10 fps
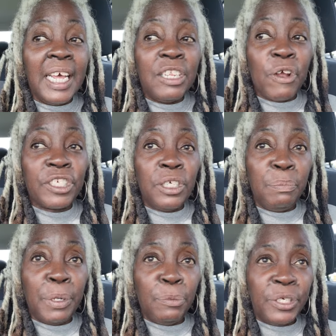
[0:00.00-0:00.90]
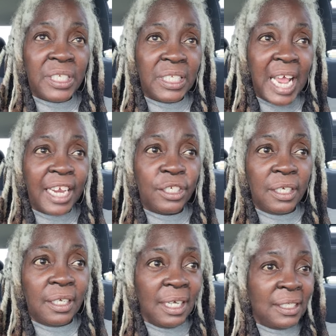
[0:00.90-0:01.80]
They're actually memories. It's
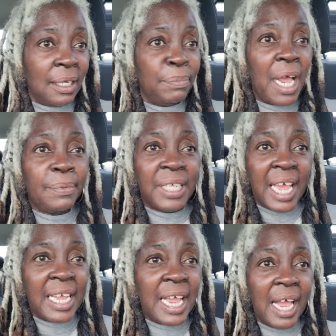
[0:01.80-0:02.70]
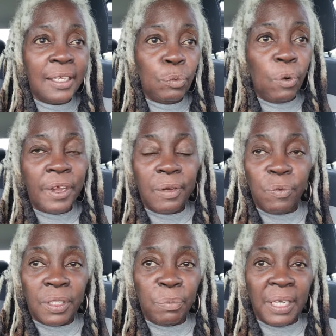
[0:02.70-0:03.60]
actually sometimes the A I is working
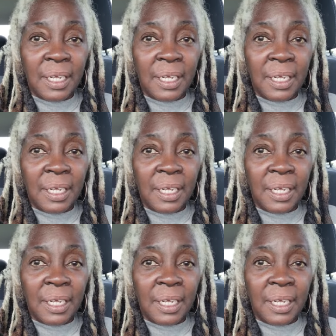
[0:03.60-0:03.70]
with me,